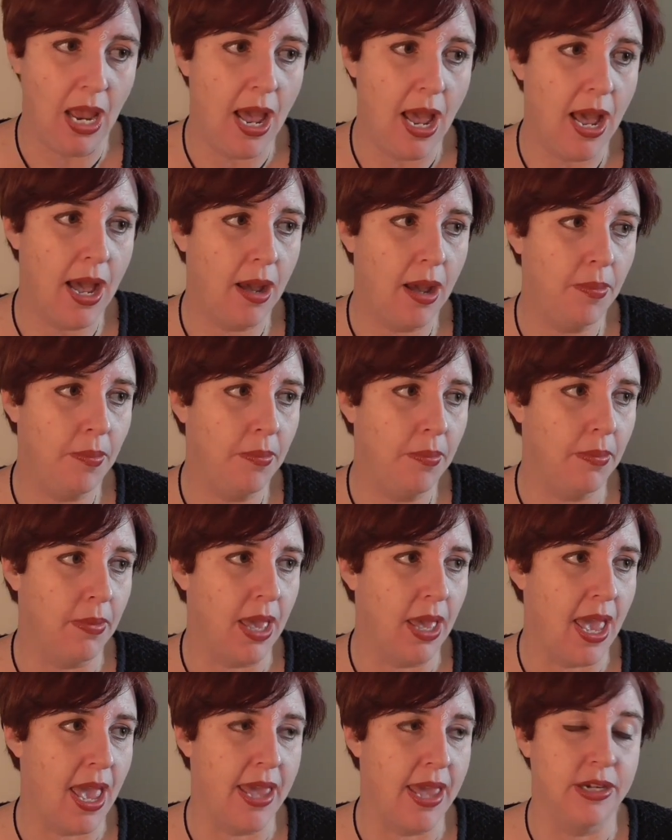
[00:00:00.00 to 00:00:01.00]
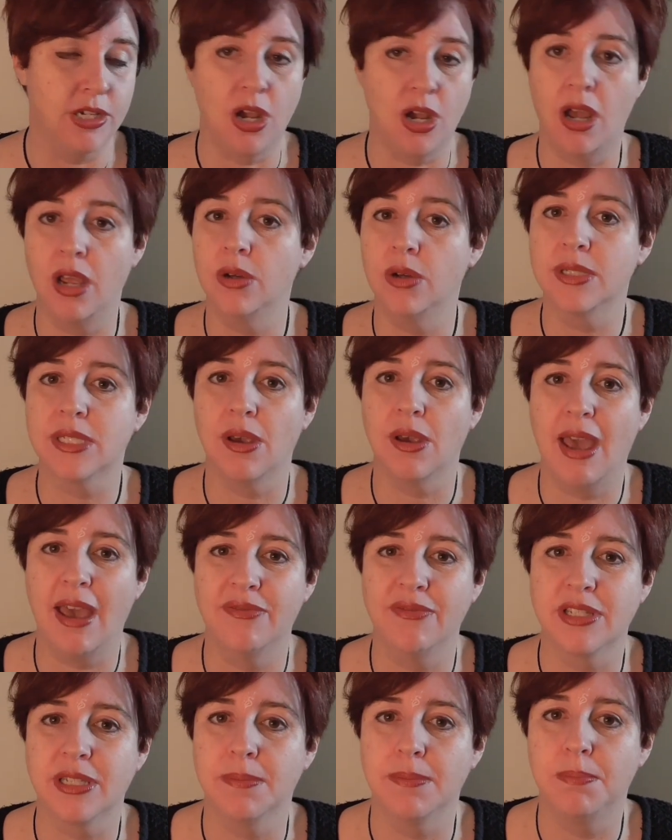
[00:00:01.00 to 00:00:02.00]
And I also
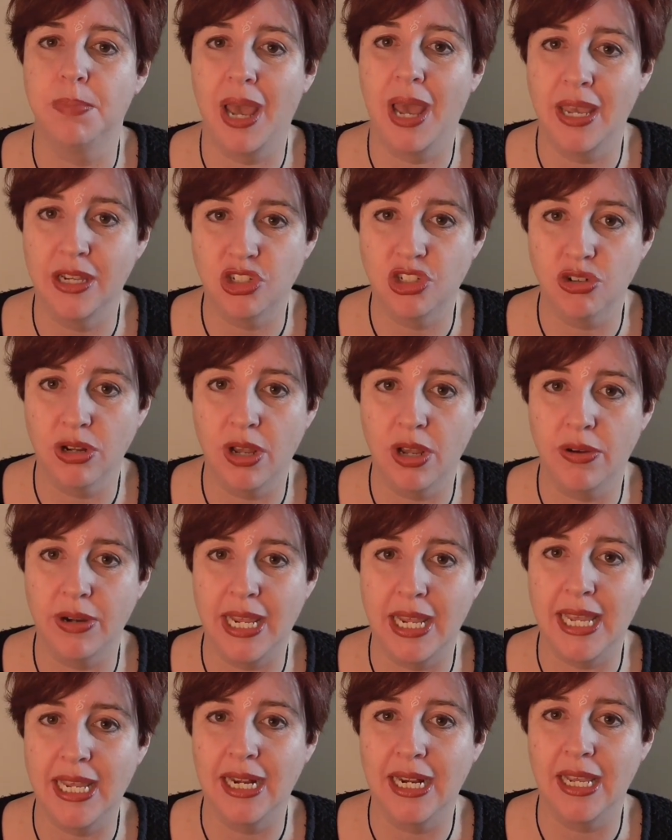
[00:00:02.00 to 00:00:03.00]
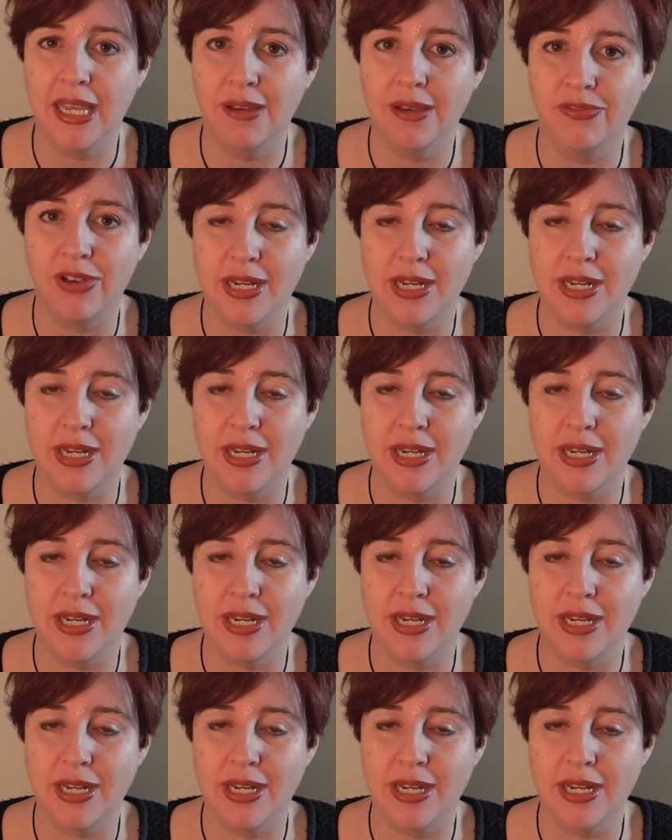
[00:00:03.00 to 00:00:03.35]
have some Patreon healing